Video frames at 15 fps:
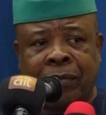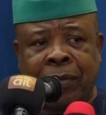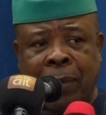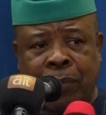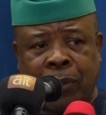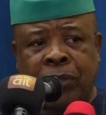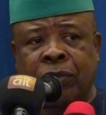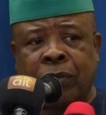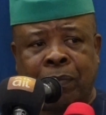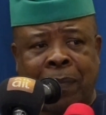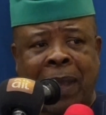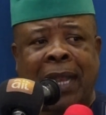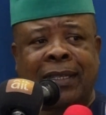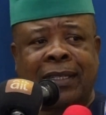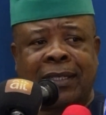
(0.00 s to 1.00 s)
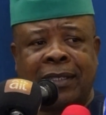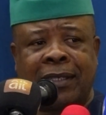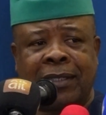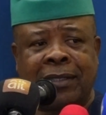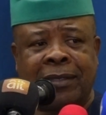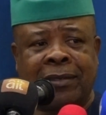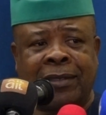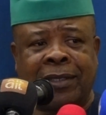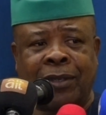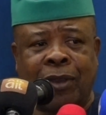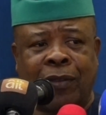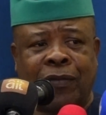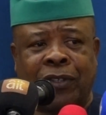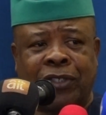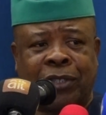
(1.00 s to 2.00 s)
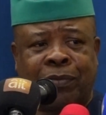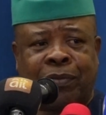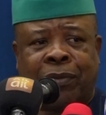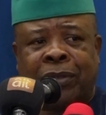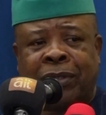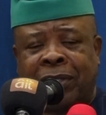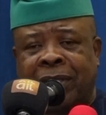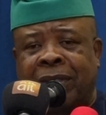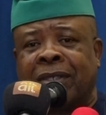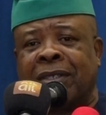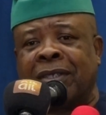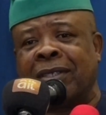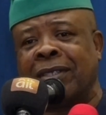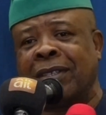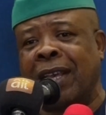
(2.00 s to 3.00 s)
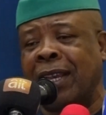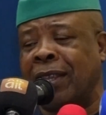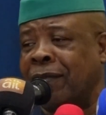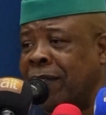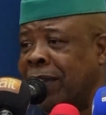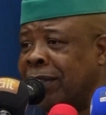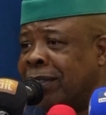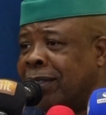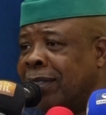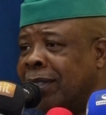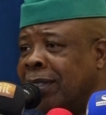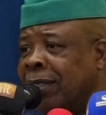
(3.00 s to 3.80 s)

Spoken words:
my political path. The governorship was an event.